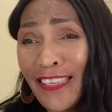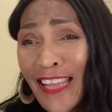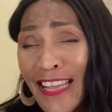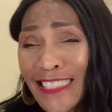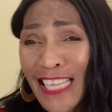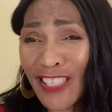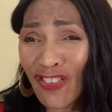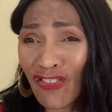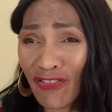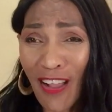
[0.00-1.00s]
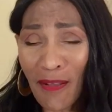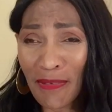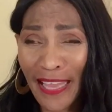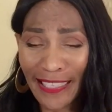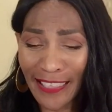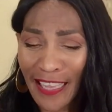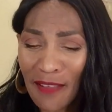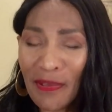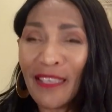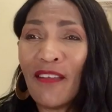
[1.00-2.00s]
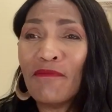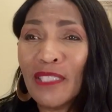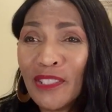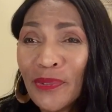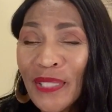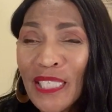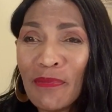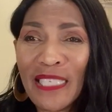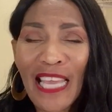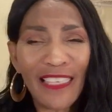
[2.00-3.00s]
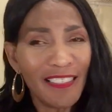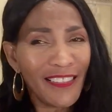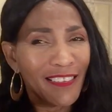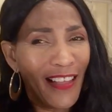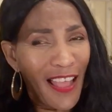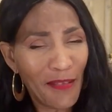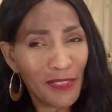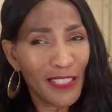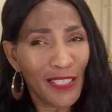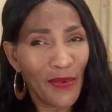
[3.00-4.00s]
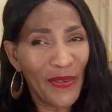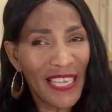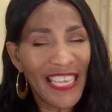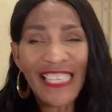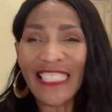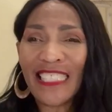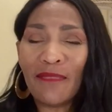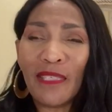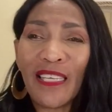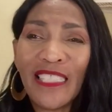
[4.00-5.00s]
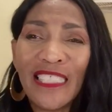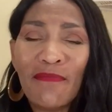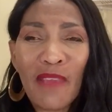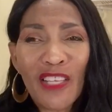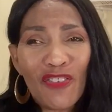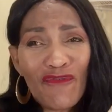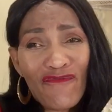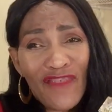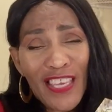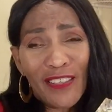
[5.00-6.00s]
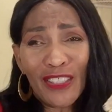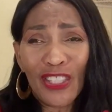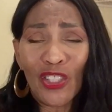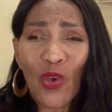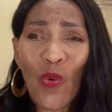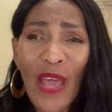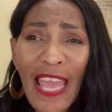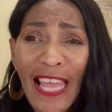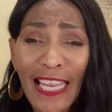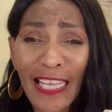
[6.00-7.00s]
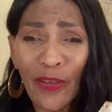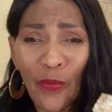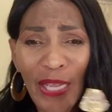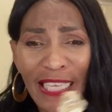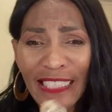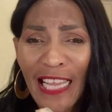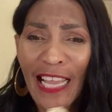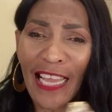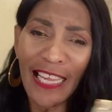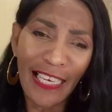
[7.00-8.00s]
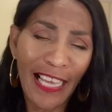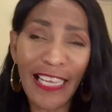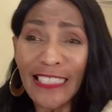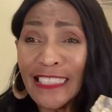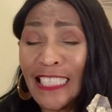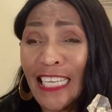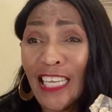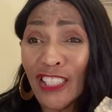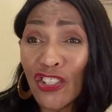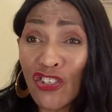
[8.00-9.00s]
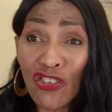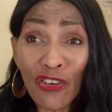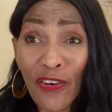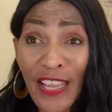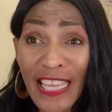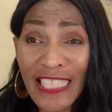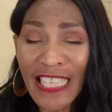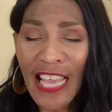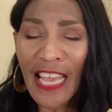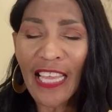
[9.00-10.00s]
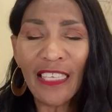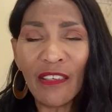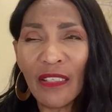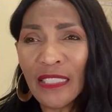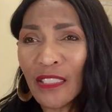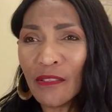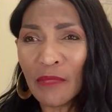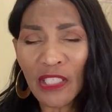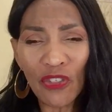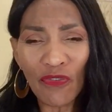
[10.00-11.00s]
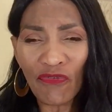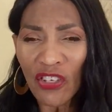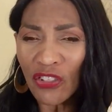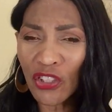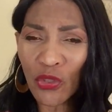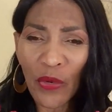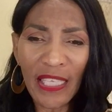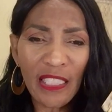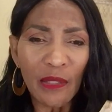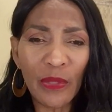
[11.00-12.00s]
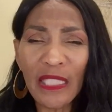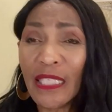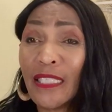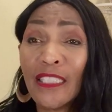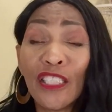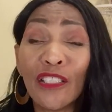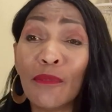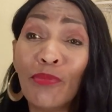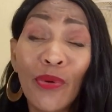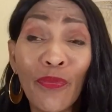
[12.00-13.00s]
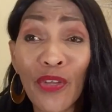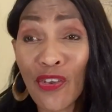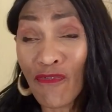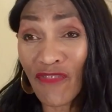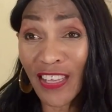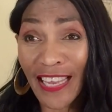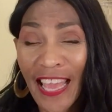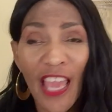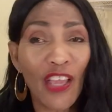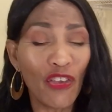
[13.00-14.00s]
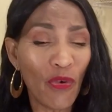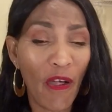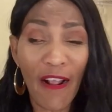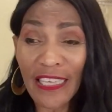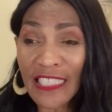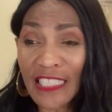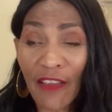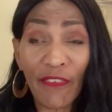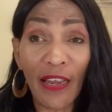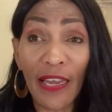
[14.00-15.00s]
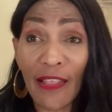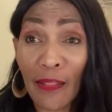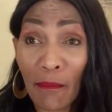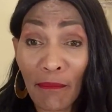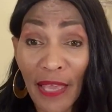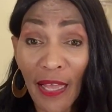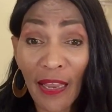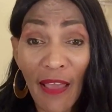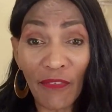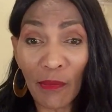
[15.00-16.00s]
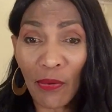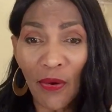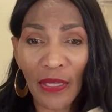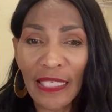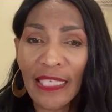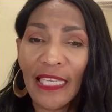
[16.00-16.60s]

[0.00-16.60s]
it has that drawback of maturity, but yet I'm so innocent because it makes you feel so eloquent and, like I said, luxurious. And it also makes you feel so exquisite until the point where you feel like you are definitely the belle of the ball.